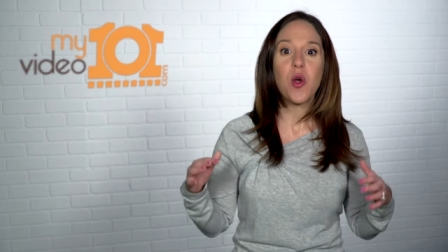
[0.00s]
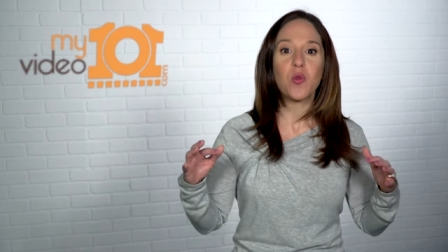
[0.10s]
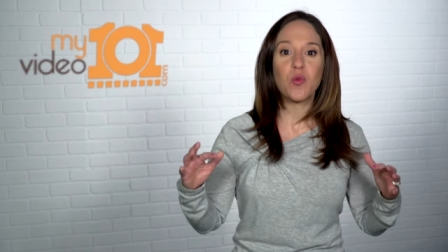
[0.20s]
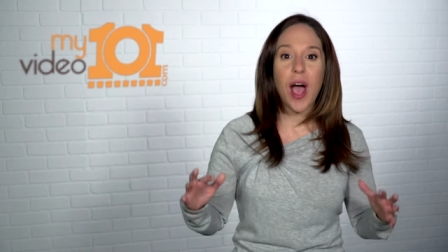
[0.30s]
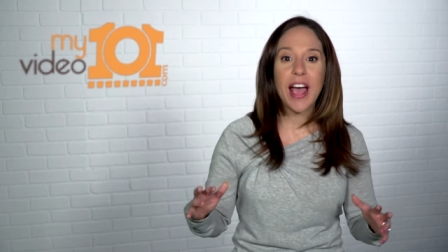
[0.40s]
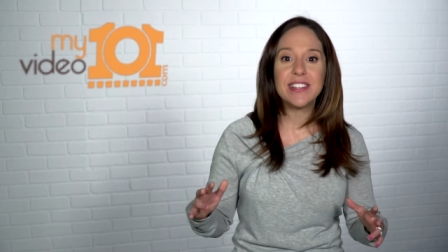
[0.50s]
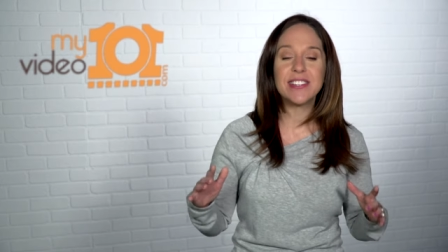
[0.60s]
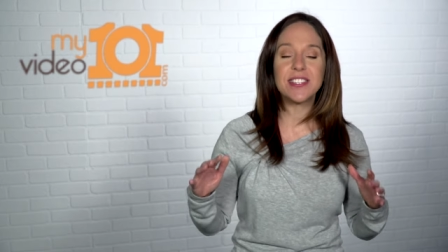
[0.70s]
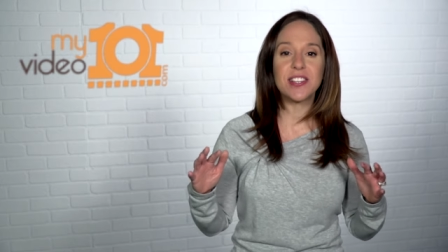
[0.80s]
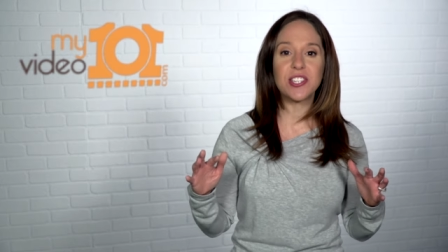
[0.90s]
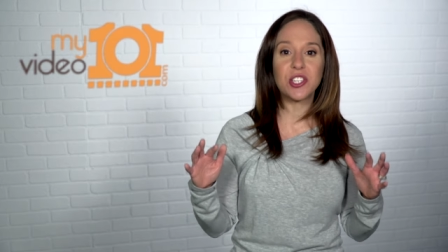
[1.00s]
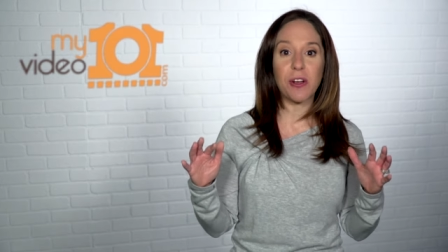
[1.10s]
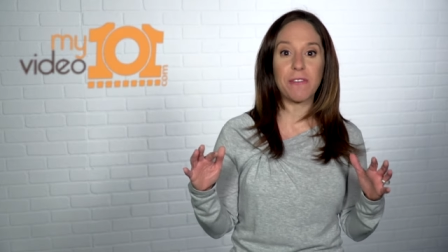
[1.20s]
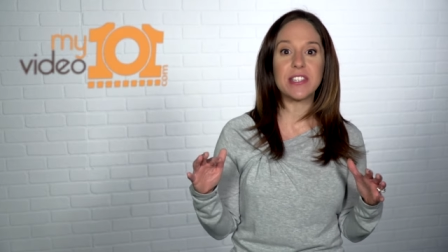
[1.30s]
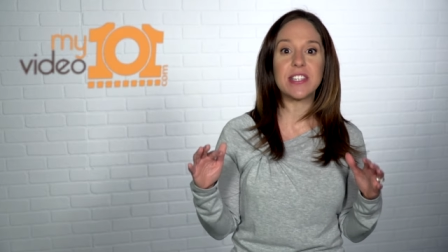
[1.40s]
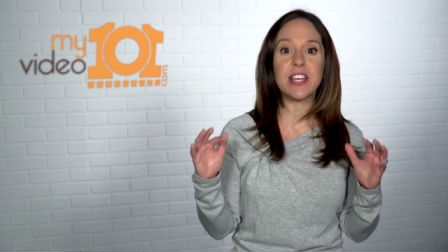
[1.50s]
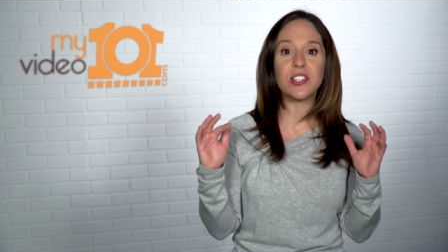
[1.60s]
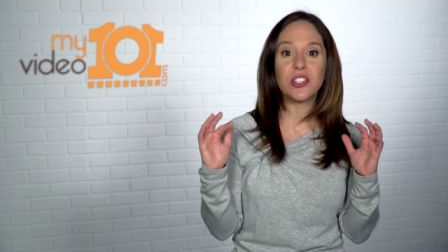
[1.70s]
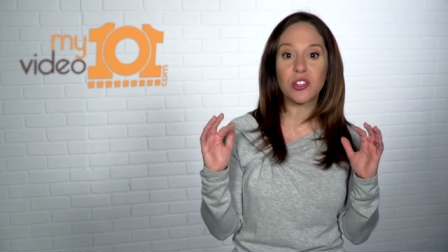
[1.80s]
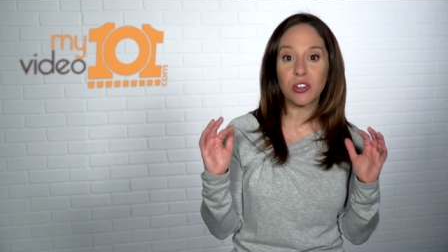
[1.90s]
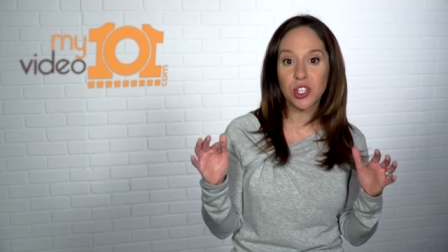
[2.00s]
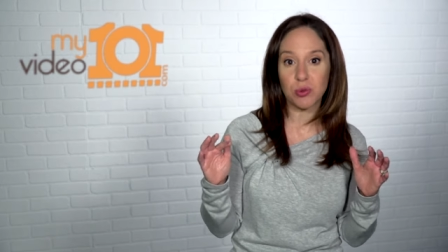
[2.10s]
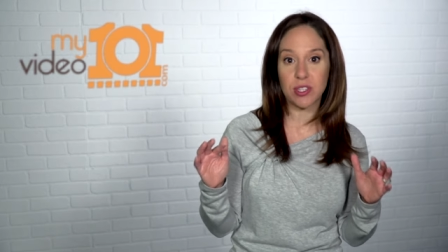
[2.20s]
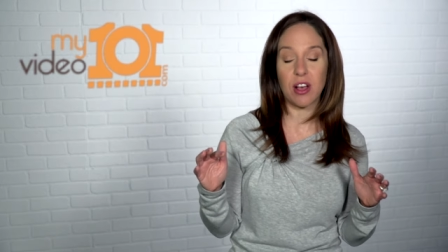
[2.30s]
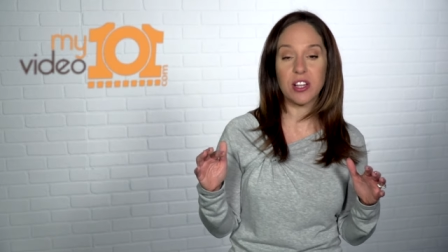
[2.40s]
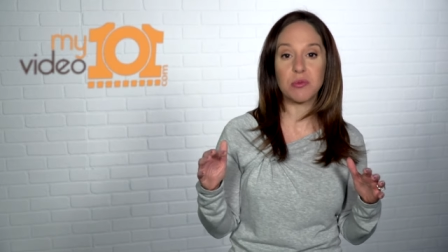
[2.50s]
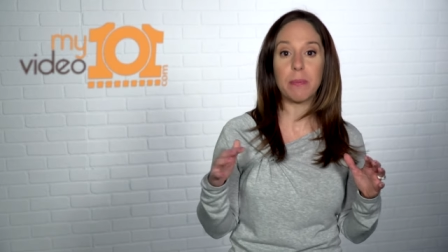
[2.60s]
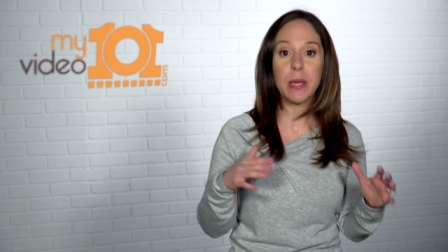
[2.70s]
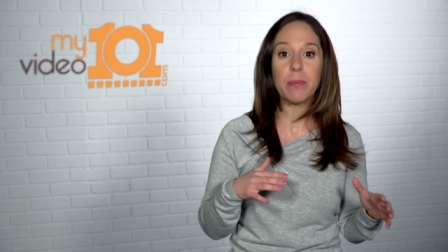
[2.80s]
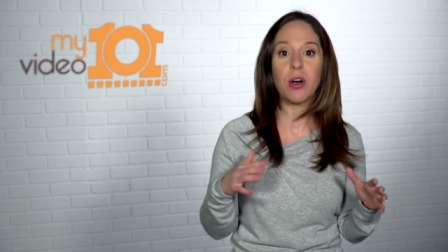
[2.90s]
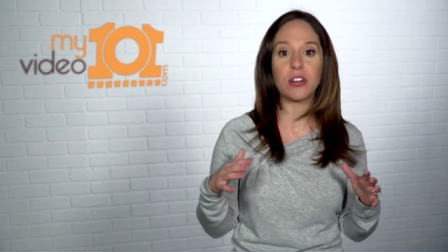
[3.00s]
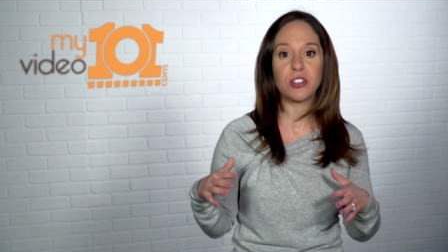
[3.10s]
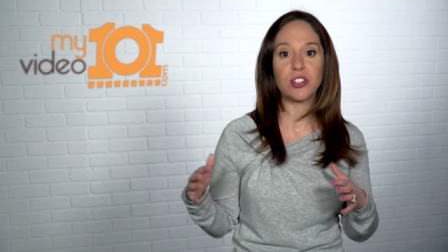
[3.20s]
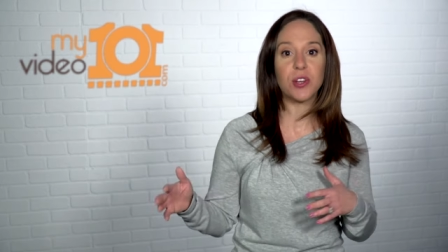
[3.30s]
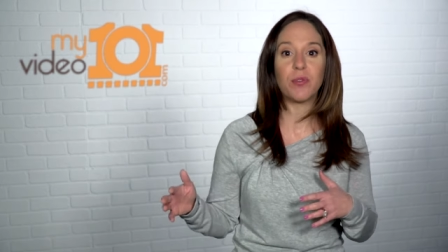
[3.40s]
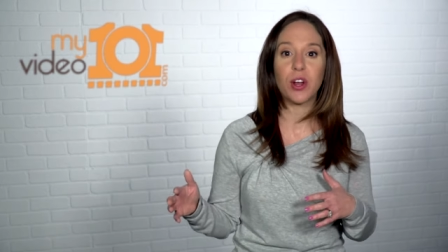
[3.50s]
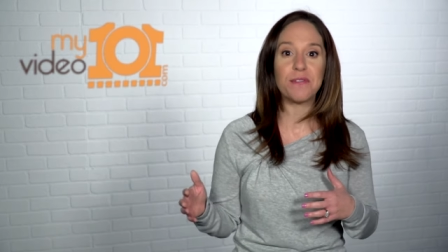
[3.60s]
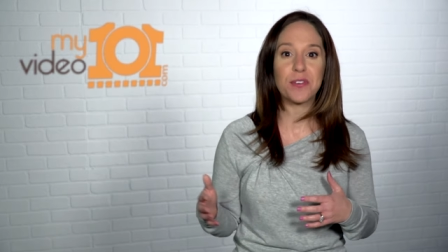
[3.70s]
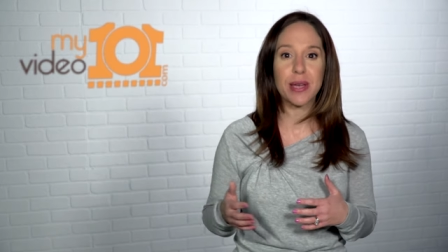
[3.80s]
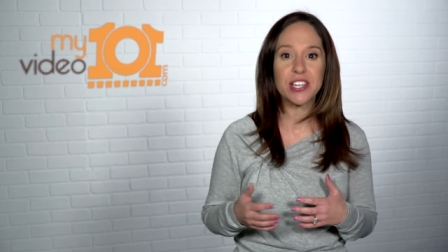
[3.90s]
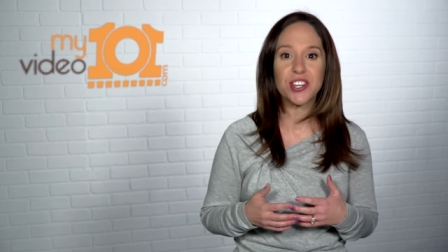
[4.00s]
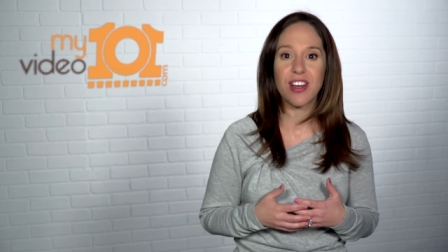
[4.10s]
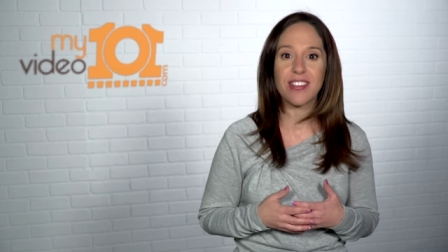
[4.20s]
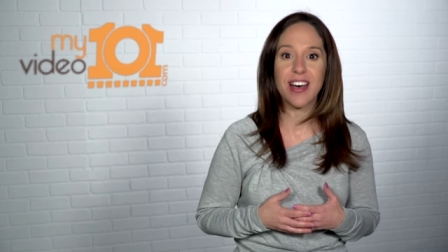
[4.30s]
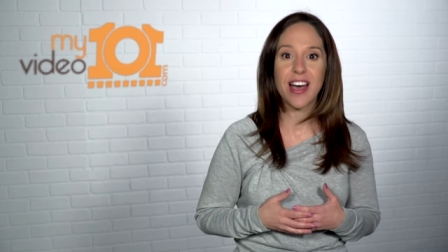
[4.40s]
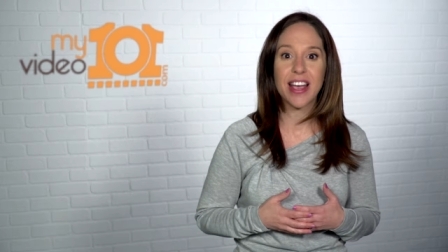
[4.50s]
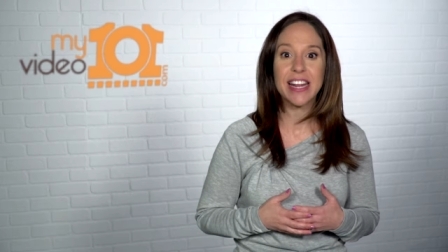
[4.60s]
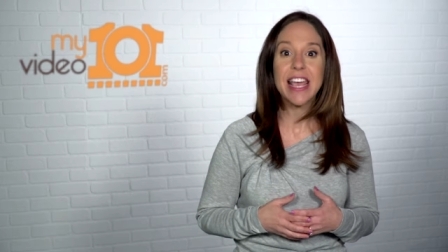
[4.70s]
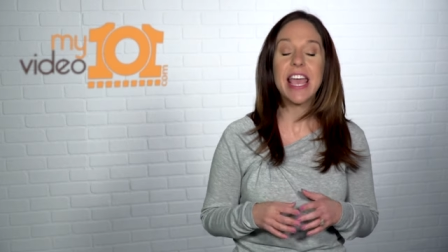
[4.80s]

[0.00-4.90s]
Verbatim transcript: rises to the surface in search results when people are searching for information online.